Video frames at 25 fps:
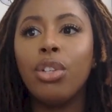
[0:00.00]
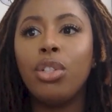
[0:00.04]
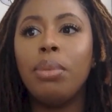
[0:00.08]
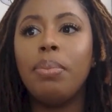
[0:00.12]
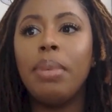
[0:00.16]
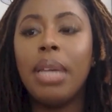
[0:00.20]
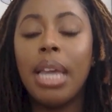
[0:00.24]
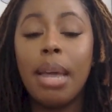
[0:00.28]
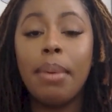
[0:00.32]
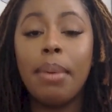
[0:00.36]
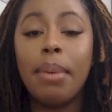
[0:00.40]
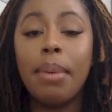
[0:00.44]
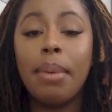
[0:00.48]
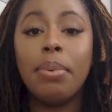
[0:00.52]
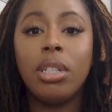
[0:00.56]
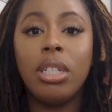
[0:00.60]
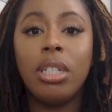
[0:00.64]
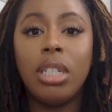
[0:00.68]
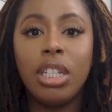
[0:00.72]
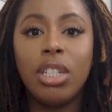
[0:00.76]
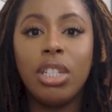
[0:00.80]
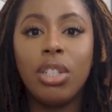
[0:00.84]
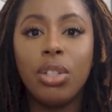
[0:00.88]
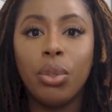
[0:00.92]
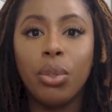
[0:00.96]
to be able to
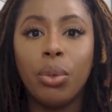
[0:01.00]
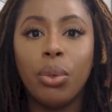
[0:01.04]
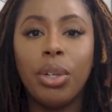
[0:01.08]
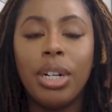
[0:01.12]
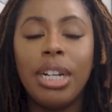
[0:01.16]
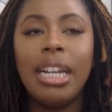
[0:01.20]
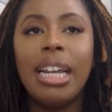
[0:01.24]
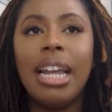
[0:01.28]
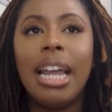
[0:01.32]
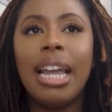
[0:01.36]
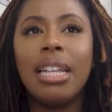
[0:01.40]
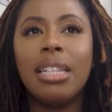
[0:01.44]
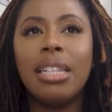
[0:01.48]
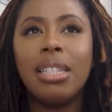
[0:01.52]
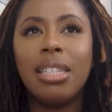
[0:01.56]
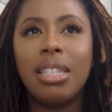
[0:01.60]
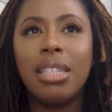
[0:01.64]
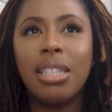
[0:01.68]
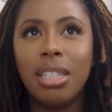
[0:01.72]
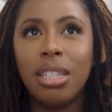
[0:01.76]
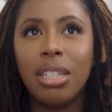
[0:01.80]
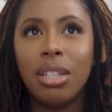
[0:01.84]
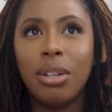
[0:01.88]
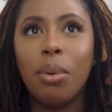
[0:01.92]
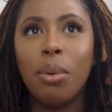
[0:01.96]
disagree and
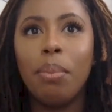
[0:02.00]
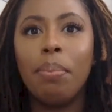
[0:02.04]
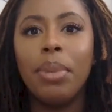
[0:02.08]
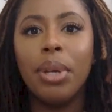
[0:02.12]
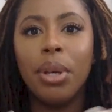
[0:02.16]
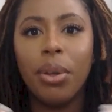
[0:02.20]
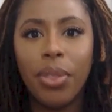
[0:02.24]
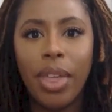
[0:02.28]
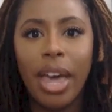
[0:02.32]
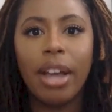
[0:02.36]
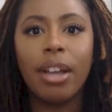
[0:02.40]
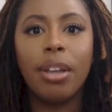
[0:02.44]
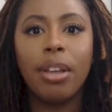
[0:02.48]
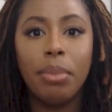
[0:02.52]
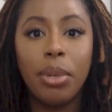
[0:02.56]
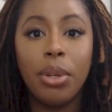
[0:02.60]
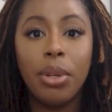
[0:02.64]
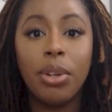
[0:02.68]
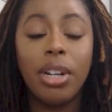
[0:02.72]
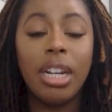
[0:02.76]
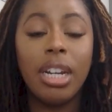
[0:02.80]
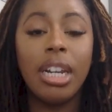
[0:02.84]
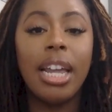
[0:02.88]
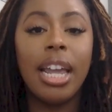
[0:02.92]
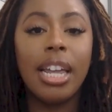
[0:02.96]
still build that
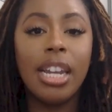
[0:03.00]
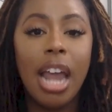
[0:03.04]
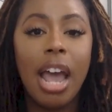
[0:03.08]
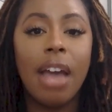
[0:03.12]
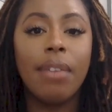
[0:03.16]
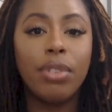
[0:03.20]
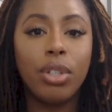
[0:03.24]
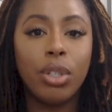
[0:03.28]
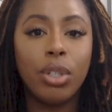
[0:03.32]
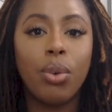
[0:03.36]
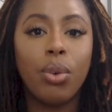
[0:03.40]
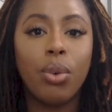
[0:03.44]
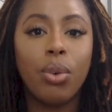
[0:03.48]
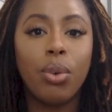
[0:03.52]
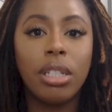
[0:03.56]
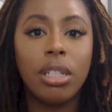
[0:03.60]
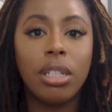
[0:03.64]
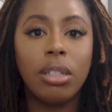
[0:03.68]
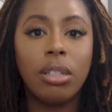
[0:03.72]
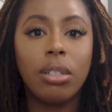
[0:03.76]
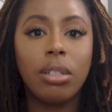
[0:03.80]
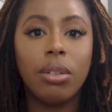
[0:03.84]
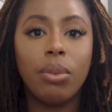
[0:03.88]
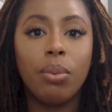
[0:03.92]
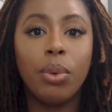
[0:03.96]
community and have
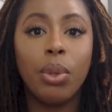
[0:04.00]
trust